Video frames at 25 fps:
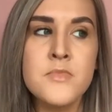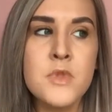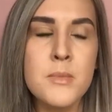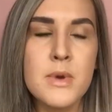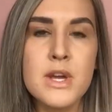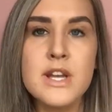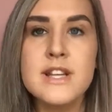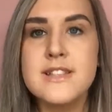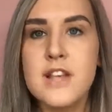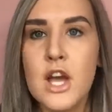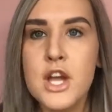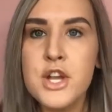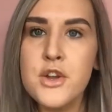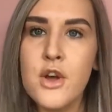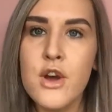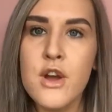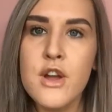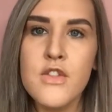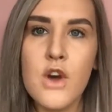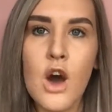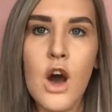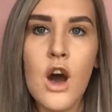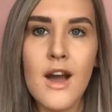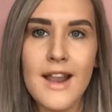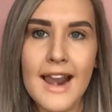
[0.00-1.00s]
because I know
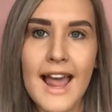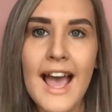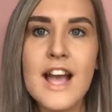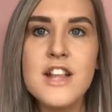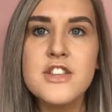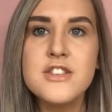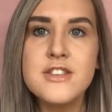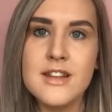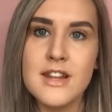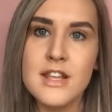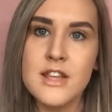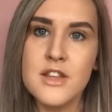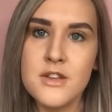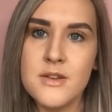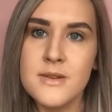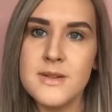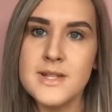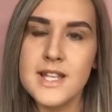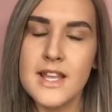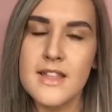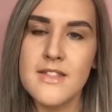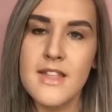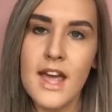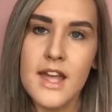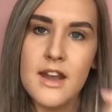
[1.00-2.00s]
that I'll actually use
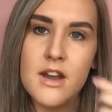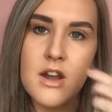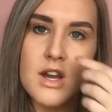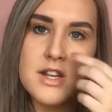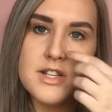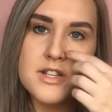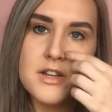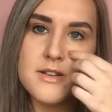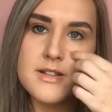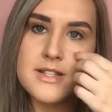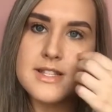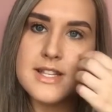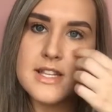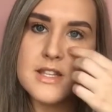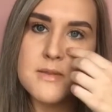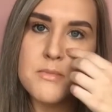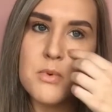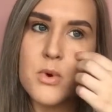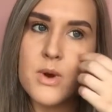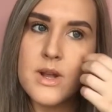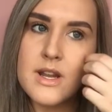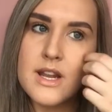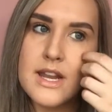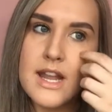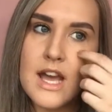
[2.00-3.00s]
it then. I don't see the
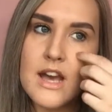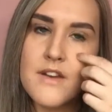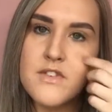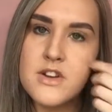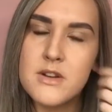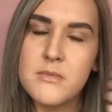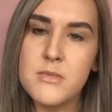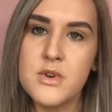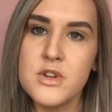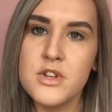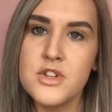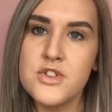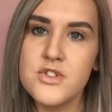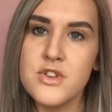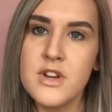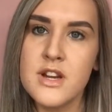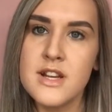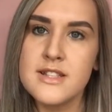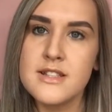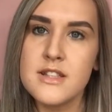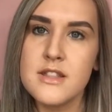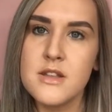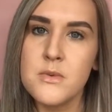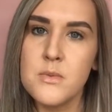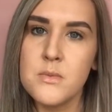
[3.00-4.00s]
point in having a
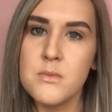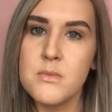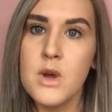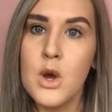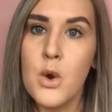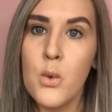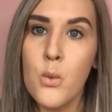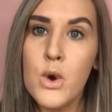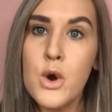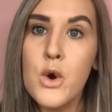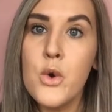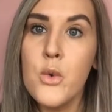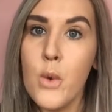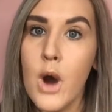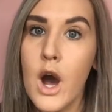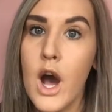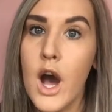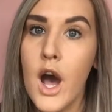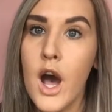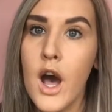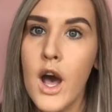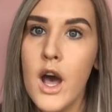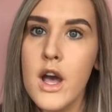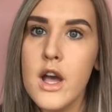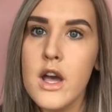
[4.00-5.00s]
moisturizer that will
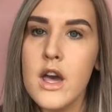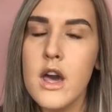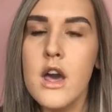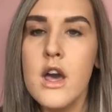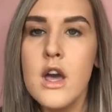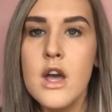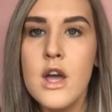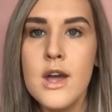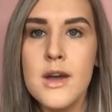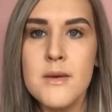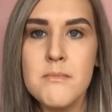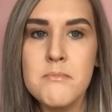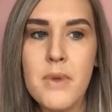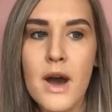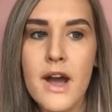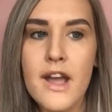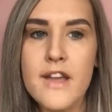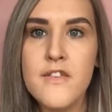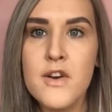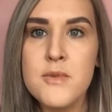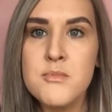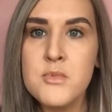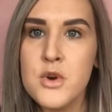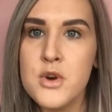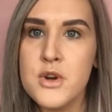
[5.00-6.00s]
work, but
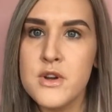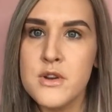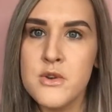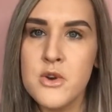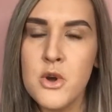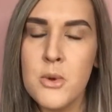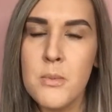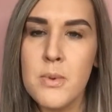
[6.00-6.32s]
if I'm not going to